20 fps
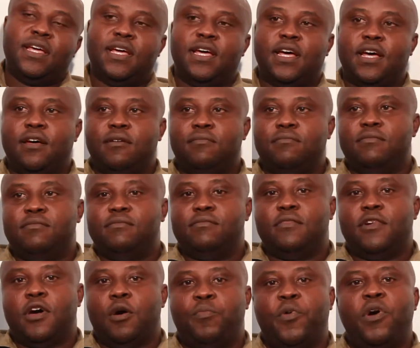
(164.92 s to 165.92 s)

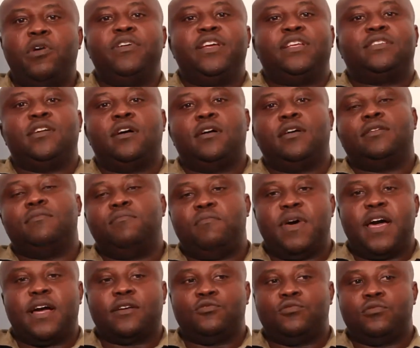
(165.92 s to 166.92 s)
Upon return
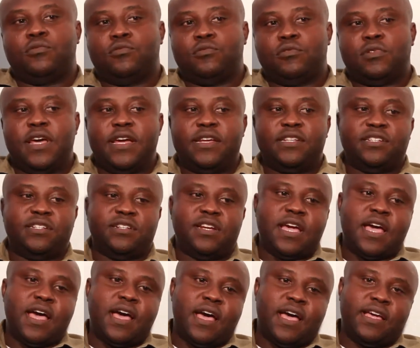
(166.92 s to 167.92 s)
back to
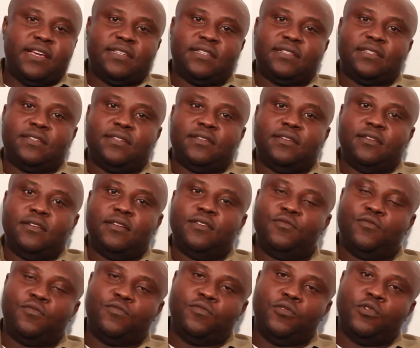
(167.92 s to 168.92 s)
Nigeria, I
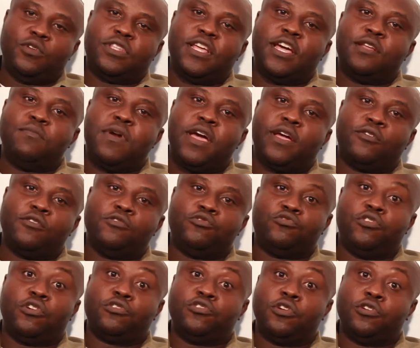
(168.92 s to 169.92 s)
floated my
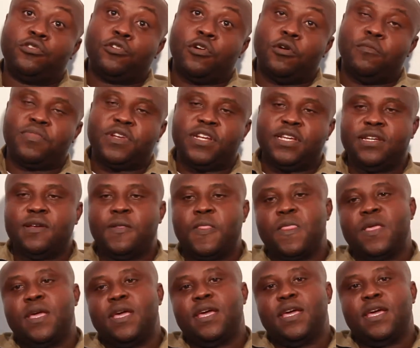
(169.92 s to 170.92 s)
construction company,
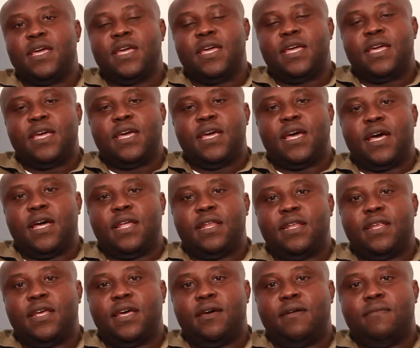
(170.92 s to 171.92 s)

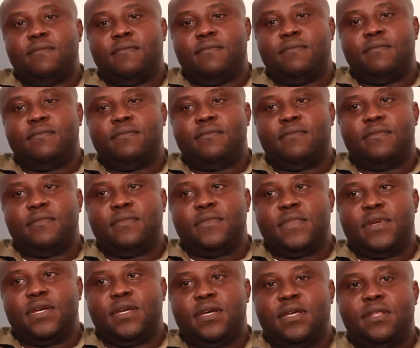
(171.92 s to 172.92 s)
and
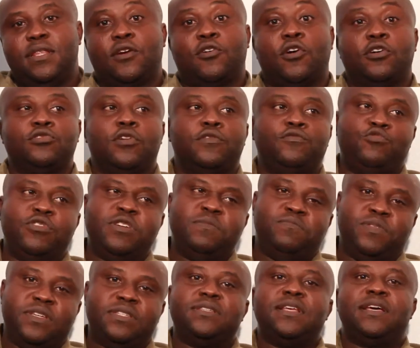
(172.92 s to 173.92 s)
in the course of doing
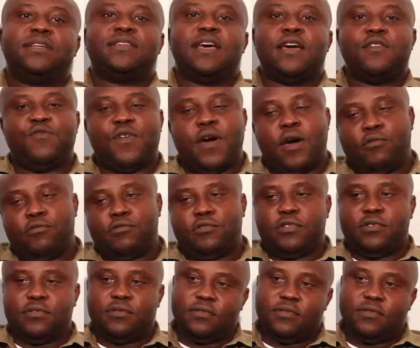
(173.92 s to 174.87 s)
business, I found